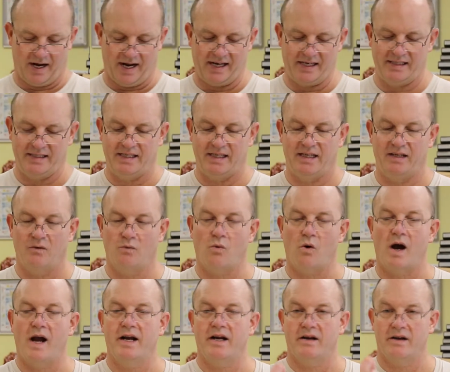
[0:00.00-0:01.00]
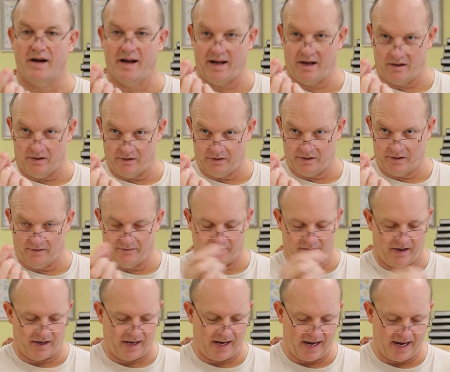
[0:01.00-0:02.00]
18 wire nails. They're
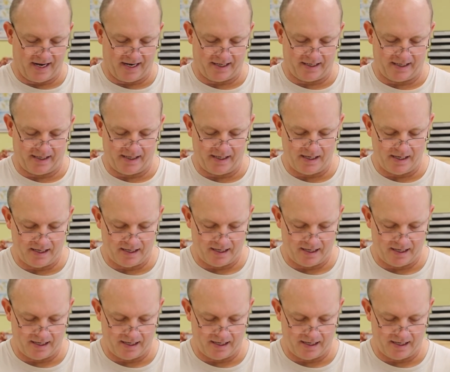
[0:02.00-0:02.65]
very handy.